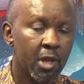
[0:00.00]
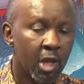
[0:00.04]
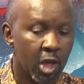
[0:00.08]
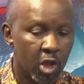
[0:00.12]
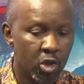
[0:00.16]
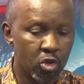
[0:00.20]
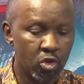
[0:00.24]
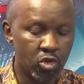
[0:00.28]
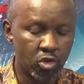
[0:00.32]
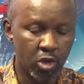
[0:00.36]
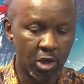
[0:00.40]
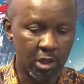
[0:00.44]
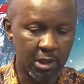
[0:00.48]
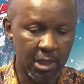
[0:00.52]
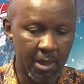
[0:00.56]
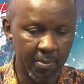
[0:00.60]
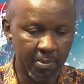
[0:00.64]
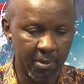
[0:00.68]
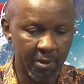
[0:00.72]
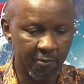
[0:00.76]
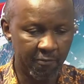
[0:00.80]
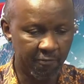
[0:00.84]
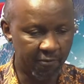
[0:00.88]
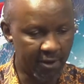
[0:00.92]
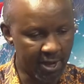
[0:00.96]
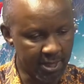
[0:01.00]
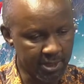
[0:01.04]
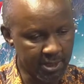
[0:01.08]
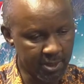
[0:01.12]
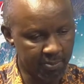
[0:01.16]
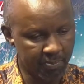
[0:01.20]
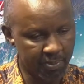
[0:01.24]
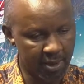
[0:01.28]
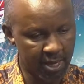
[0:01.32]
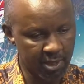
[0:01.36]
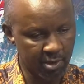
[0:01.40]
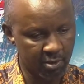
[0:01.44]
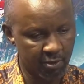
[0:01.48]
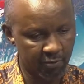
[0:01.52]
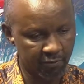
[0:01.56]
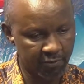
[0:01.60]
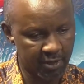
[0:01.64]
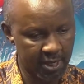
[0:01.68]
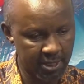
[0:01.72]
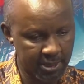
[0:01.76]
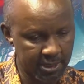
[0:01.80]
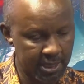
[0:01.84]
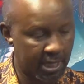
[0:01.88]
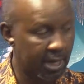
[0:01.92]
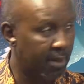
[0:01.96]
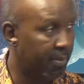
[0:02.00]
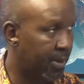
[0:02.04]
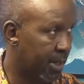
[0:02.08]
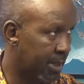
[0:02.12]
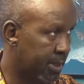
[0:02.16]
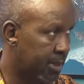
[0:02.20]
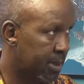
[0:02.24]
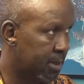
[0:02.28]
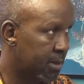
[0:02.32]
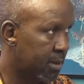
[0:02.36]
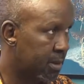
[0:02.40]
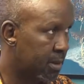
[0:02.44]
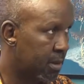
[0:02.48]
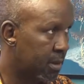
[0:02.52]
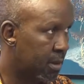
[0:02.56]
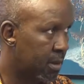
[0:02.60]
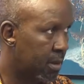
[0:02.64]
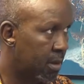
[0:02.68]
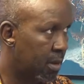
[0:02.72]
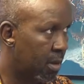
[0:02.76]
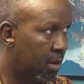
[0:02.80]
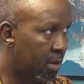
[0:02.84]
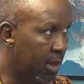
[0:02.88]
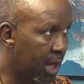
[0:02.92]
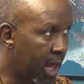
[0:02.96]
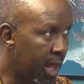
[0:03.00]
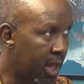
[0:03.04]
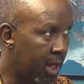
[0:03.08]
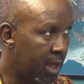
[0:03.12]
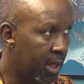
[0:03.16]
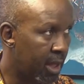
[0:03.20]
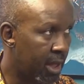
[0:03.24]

You taught them the first part of that syllabus. Okay?